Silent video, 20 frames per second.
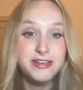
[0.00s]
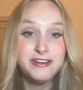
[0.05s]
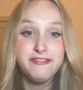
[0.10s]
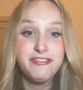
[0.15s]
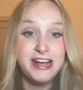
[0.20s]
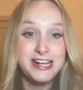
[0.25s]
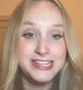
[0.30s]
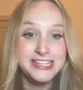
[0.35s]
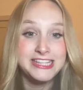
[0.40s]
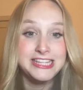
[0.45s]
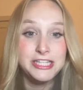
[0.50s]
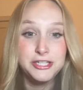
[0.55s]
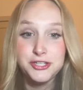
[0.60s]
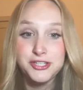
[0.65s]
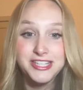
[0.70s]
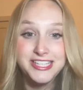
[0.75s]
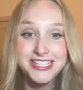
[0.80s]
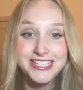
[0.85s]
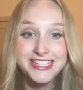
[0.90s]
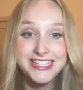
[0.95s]
In fact,
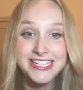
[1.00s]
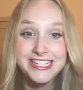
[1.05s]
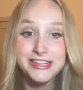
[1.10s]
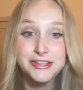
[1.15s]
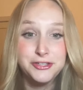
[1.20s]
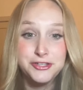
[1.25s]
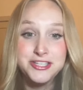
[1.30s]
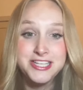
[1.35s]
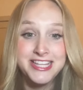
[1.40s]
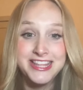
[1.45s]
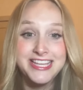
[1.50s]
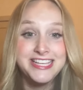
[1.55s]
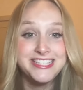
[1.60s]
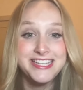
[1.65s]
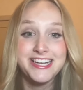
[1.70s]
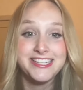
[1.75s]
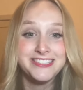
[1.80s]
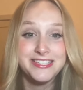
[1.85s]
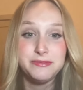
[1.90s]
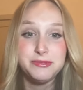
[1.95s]
literally, it looks like the
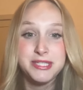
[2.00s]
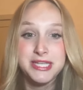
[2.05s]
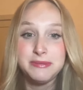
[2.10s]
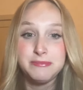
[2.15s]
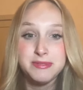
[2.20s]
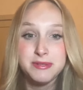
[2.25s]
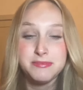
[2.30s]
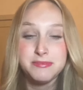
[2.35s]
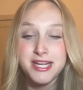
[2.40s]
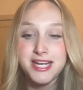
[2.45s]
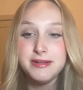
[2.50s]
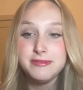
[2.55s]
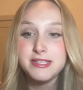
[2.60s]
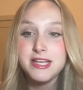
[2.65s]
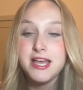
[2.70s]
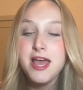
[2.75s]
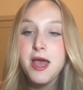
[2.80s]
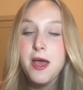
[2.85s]
exact same team sometimes.